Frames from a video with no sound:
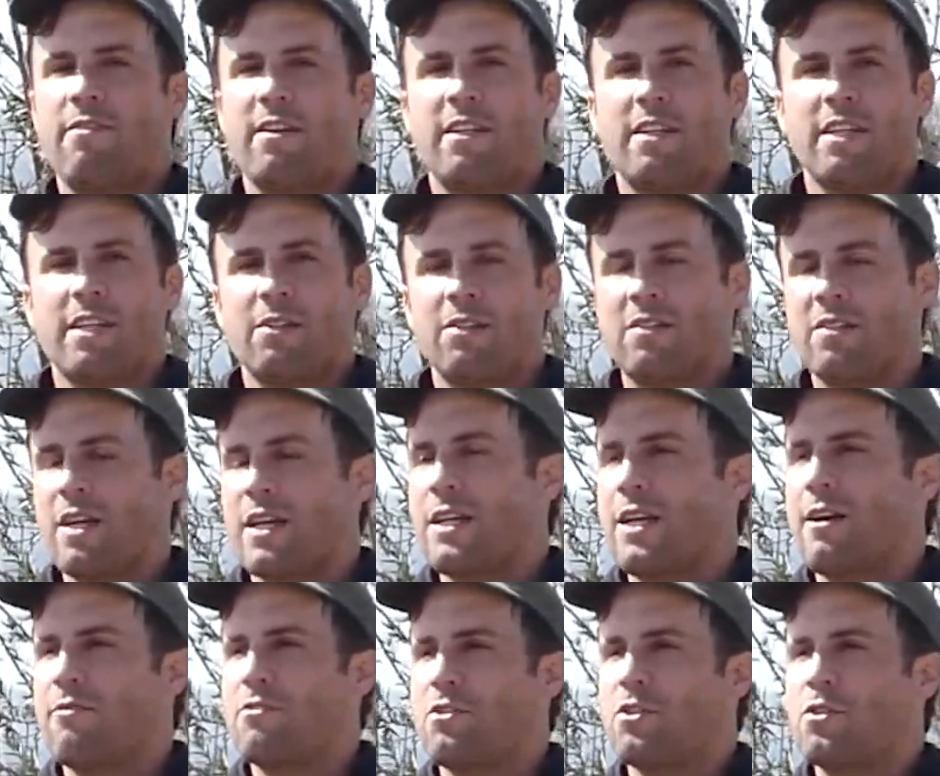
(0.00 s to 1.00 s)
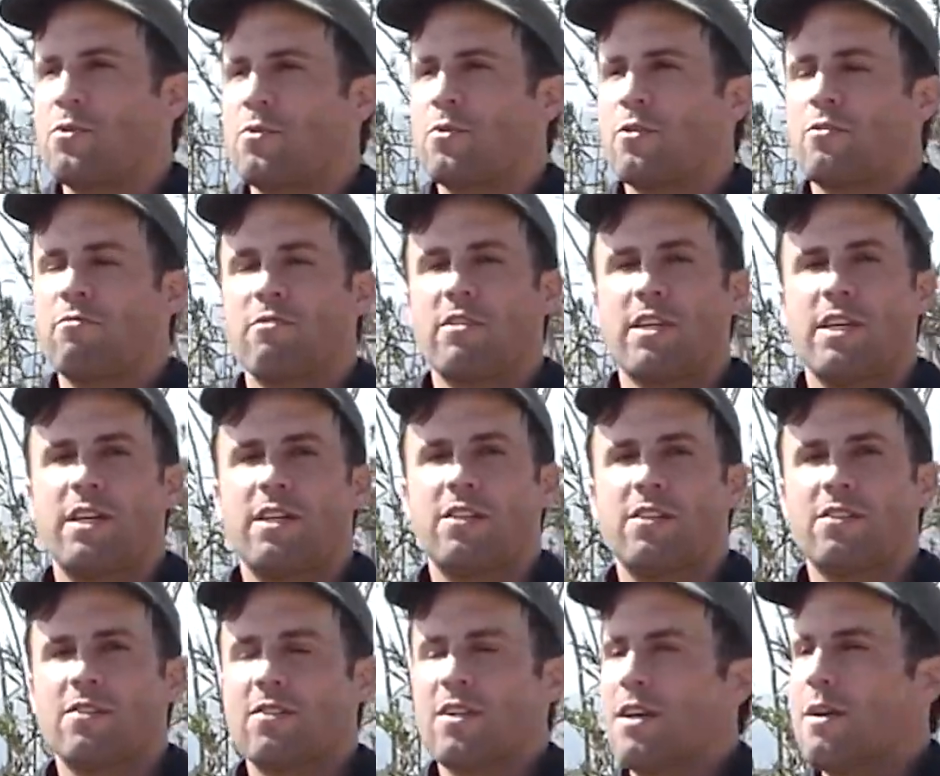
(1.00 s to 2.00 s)
funding is done after 2 or 3
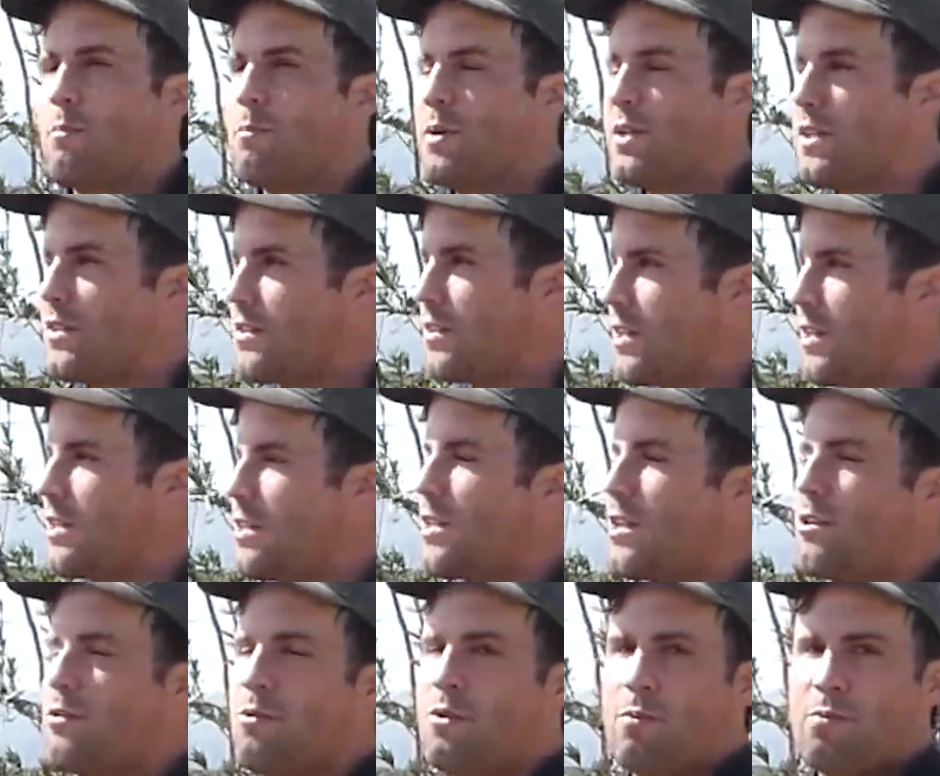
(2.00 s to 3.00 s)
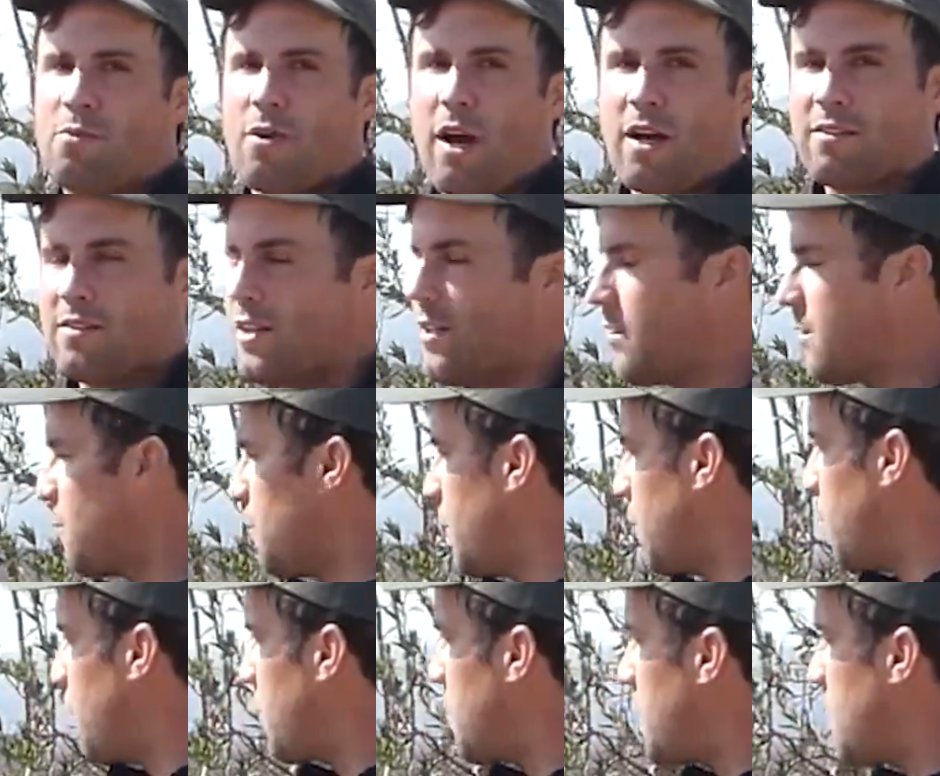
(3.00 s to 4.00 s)
years, but it's a continual process. We
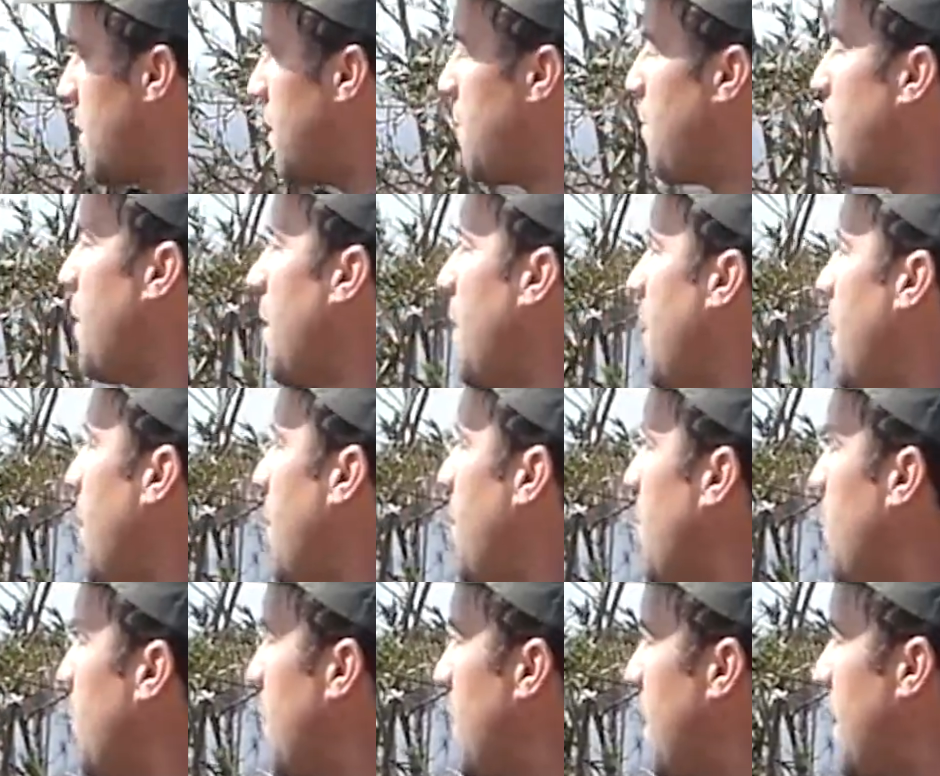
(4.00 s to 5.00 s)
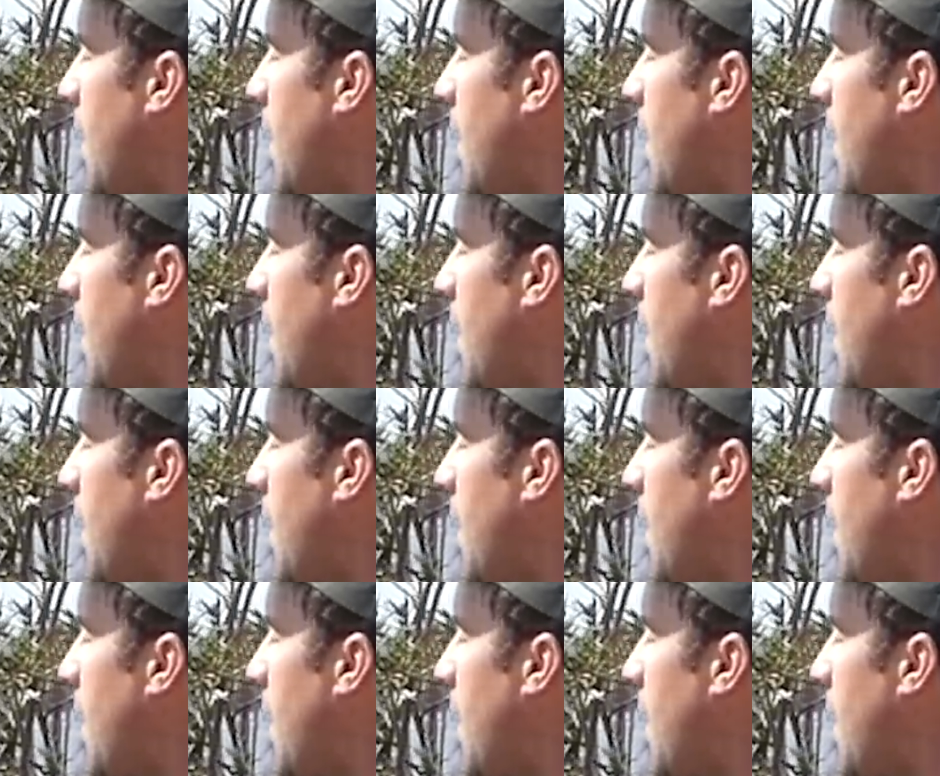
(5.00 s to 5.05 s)
wood chip, we